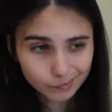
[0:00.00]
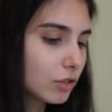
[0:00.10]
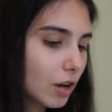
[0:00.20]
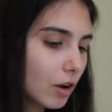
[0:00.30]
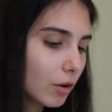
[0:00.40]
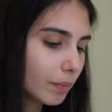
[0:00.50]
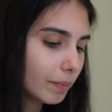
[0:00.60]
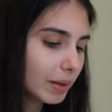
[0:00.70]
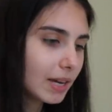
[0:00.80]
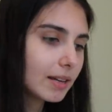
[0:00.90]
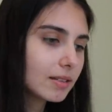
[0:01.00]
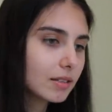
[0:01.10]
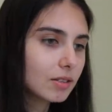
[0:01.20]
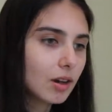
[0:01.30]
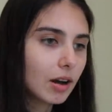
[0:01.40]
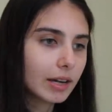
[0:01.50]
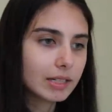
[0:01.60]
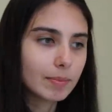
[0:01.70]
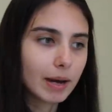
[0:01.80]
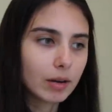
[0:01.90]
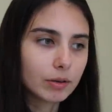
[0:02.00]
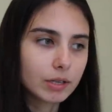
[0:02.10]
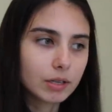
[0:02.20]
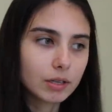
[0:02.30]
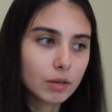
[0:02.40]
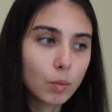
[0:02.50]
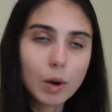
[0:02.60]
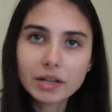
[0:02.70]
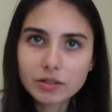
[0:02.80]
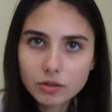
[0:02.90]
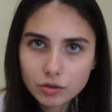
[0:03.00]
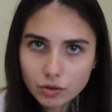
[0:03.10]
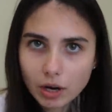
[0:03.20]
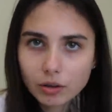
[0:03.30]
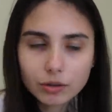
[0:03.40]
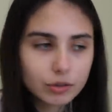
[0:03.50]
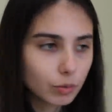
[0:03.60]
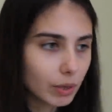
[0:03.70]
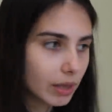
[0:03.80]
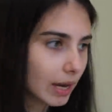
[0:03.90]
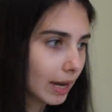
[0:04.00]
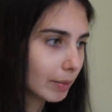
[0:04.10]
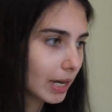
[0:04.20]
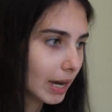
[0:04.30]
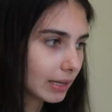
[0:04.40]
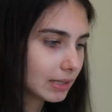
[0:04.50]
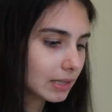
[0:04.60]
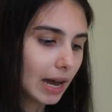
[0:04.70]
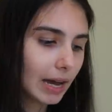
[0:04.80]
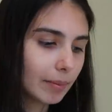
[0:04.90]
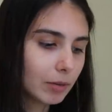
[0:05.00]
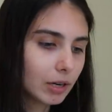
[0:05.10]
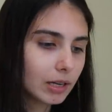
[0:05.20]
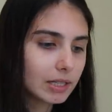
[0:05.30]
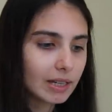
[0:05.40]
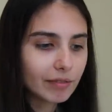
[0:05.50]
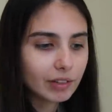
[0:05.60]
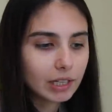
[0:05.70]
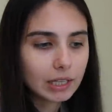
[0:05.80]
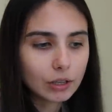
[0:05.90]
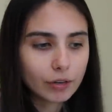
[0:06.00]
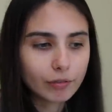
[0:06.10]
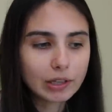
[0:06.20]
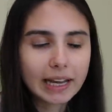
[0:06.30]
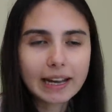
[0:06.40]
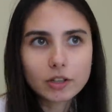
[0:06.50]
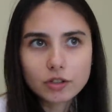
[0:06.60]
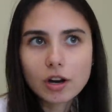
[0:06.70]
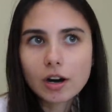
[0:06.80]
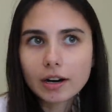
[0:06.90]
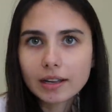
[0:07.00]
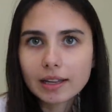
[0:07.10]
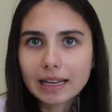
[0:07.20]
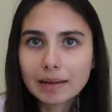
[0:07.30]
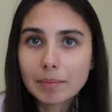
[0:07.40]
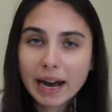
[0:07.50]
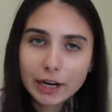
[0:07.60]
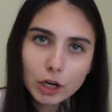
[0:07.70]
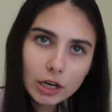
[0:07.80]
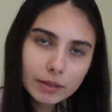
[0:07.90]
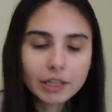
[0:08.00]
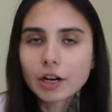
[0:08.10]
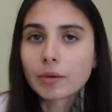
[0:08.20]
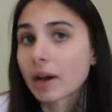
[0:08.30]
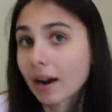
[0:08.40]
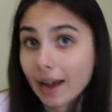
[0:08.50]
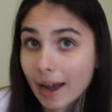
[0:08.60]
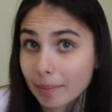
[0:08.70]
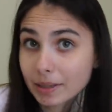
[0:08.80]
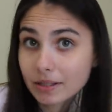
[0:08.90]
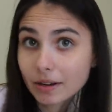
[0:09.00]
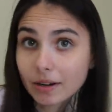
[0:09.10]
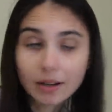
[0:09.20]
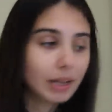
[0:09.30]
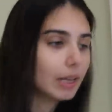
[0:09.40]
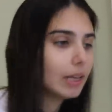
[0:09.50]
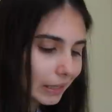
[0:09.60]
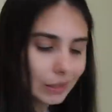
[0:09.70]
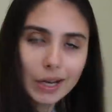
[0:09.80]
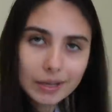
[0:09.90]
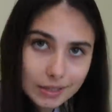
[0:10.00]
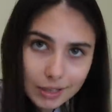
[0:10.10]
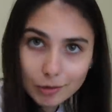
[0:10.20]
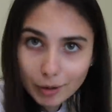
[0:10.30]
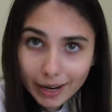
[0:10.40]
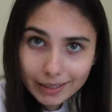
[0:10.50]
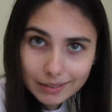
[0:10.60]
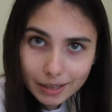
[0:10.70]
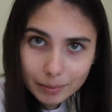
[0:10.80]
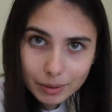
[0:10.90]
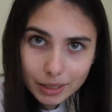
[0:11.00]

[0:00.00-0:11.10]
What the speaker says: So because the song is about one's struggles with IBS, I'm gonna definitely look for like a song in minor, you know, not a happy song, like Lana Del Rey type